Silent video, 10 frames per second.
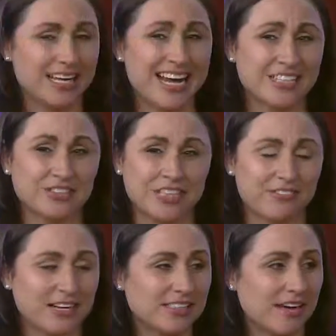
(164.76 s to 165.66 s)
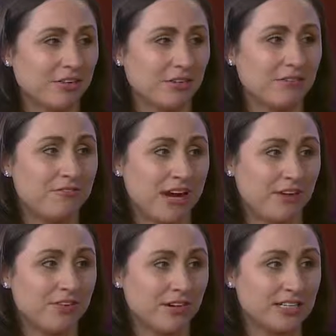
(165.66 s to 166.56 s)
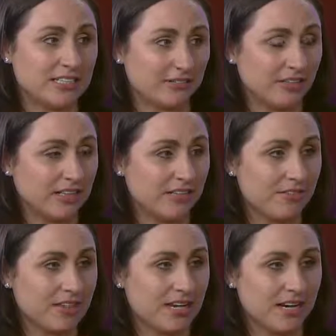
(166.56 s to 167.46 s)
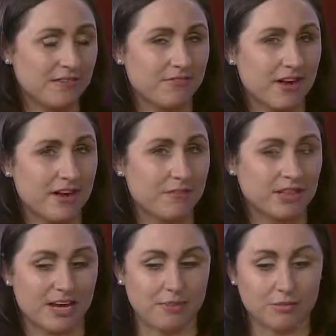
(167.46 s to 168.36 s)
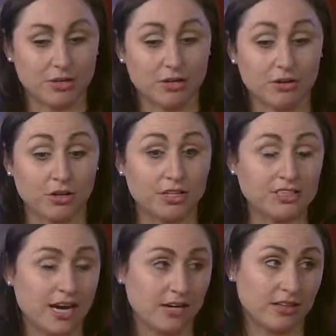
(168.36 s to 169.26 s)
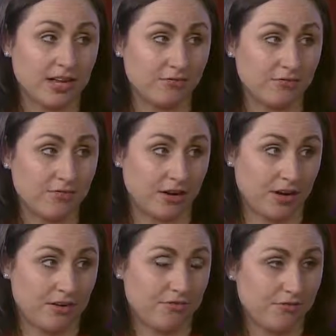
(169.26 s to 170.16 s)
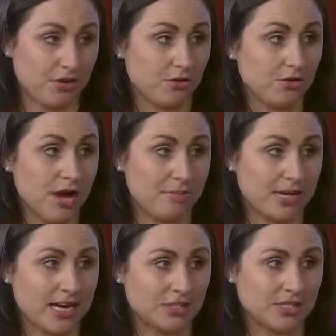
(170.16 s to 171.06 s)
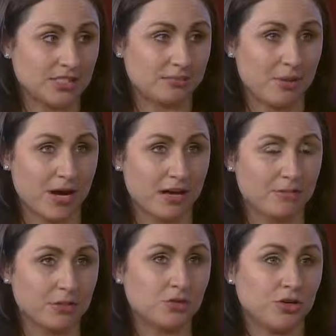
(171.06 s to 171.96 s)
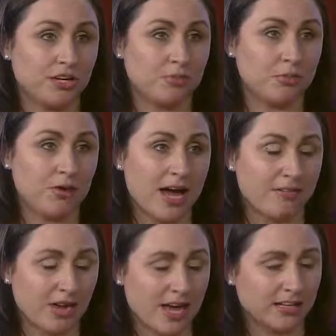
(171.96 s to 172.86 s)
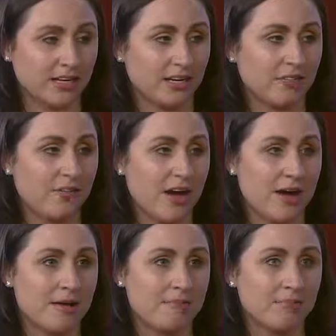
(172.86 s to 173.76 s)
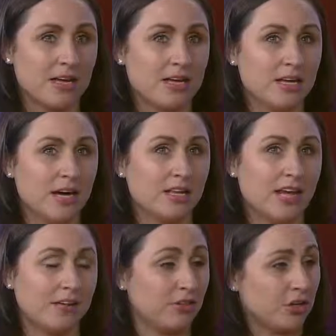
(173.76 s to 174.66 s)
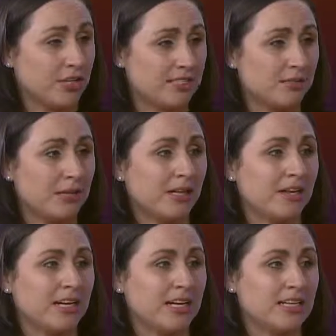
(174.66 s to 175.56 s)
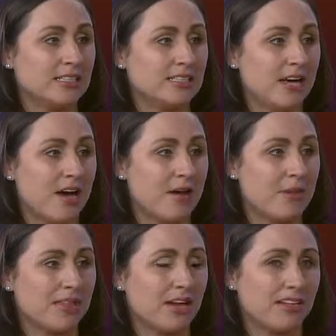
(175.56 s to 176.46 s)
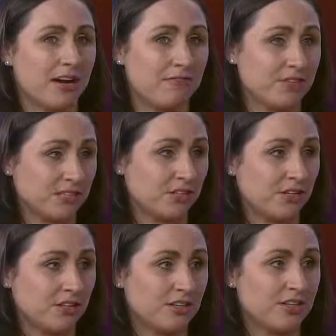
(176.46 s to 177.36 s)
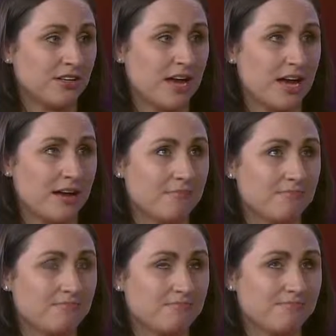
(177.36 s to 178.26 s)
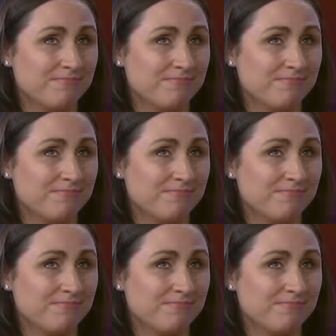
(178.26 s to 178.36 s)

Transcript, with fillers: It actually affects everyone very, very differently with NF. Um, a lot of people could go their entire life with very few complications, but majority of people have cognitive, um, a lot of learning disabilities, um, and then a lot of physical um,